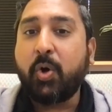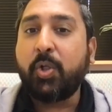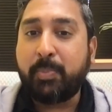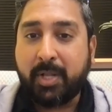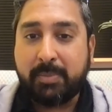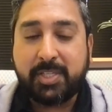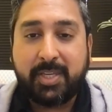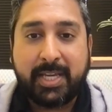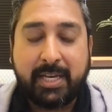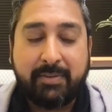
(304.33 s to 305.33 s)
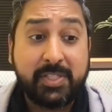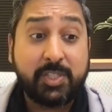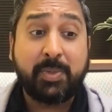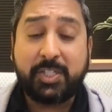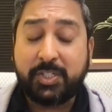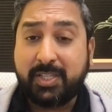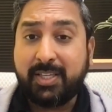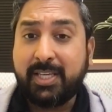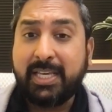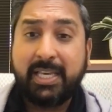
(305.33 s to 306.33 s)
all the problems that you have,
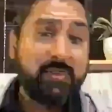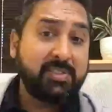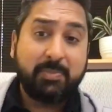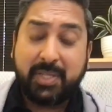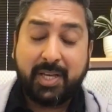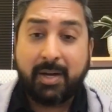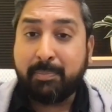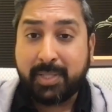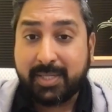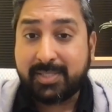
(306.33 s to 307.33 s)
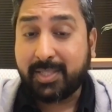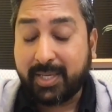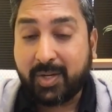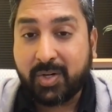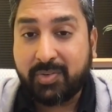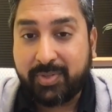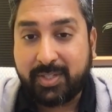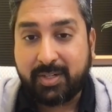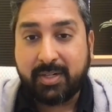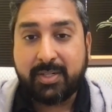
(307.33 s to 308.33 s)
especially if you have something complex like heart
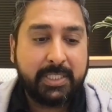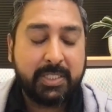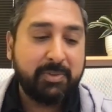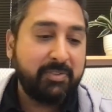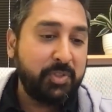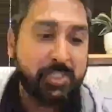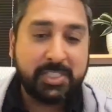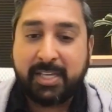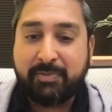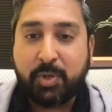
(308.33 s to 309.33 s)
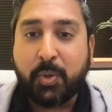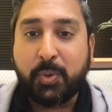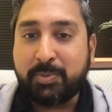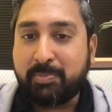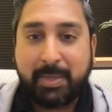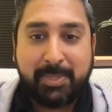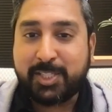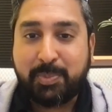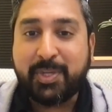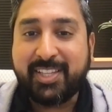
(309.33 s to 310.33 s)
failure. If you just have a cold, maybe
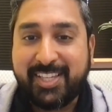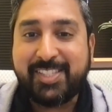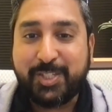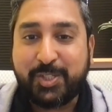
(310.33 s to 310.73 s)
that's pretty easy to